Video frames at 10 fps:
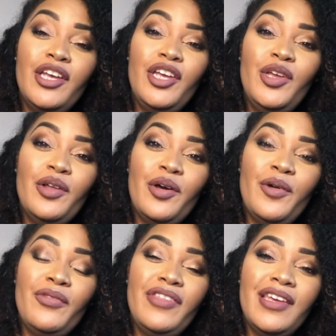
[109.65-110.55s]

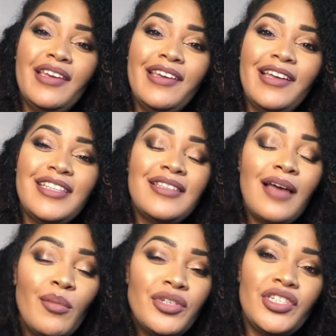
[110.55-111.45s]
The
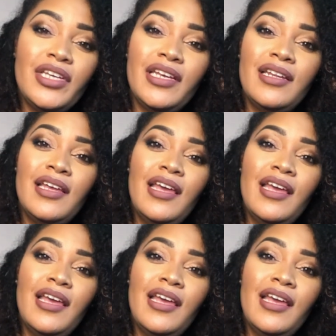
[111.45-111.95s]
assumption